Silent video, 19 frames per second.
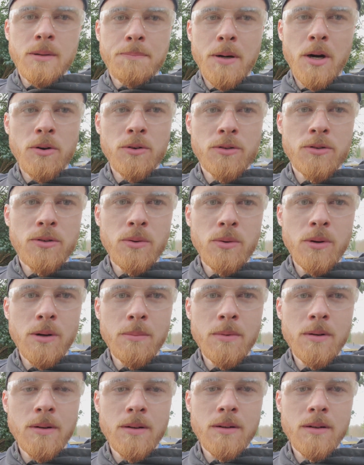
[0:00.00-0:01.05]
post to
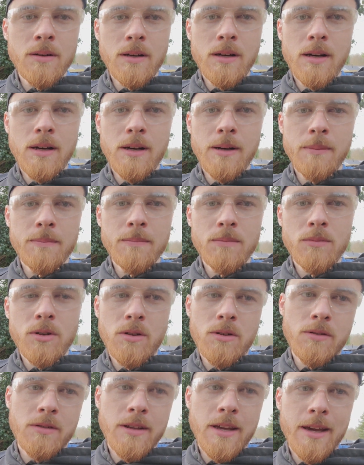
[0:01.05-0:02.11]
them. So
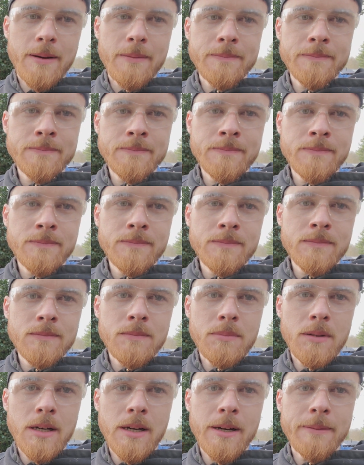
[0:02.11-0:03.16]
there's that.
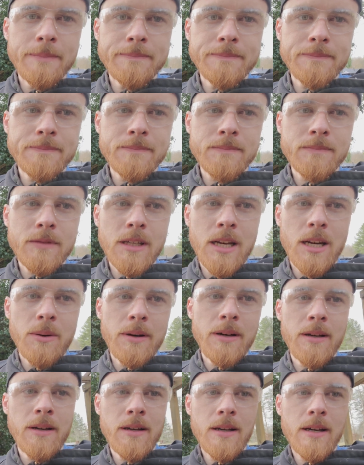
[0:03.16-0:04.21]
But
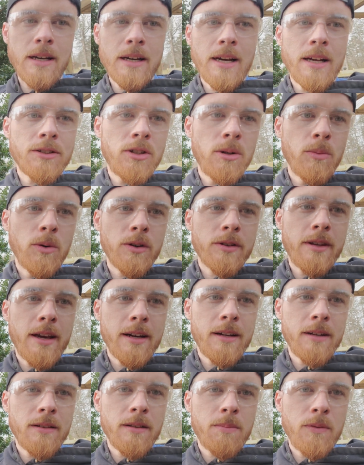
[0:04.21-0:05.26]
anyway, I got 2 more
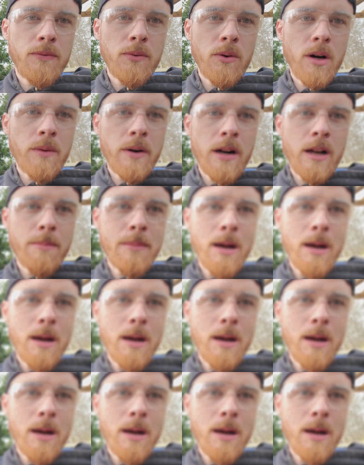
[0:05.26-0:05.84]
seconds before I run out of